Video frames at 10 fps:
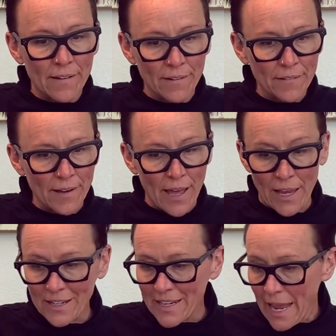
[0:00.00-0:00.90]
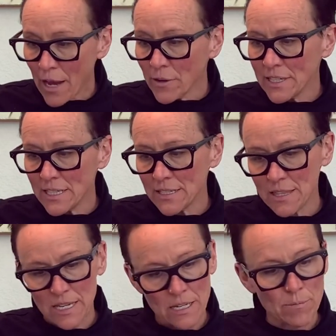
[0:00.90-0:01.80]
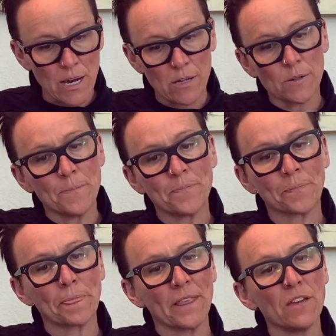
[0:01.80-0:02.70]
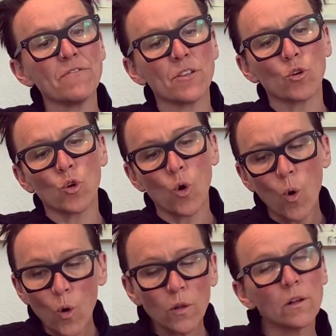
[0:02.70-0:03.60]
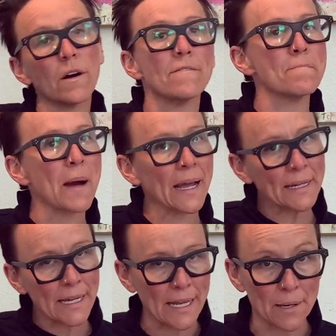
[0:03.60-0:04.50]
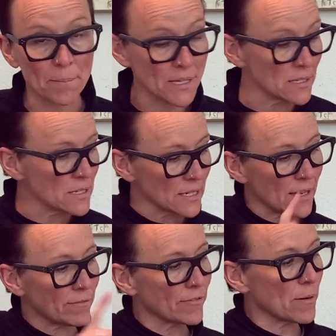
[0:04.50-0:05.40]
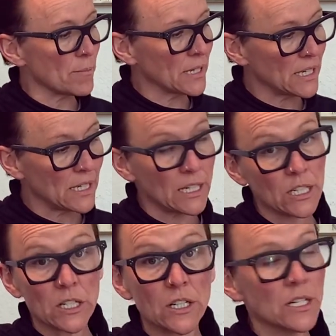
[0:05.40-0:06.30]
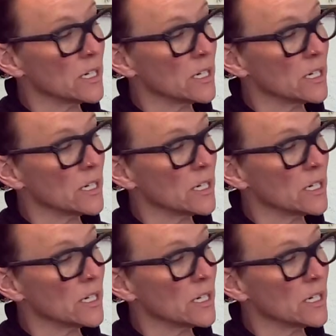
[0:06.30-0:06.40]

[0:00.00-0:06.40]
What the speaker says: Okay, now I need to think about if the goal of my game is to get from here